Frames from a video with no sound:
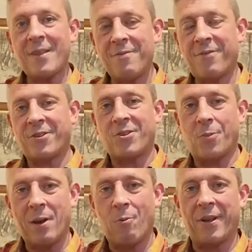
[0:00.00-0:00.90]
for
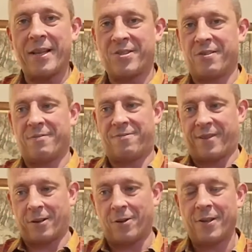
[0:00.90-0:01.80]
Tupney Willie's
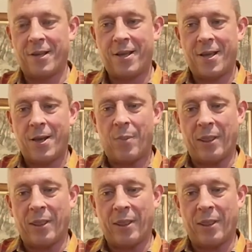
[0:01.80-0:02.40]
fiddle, but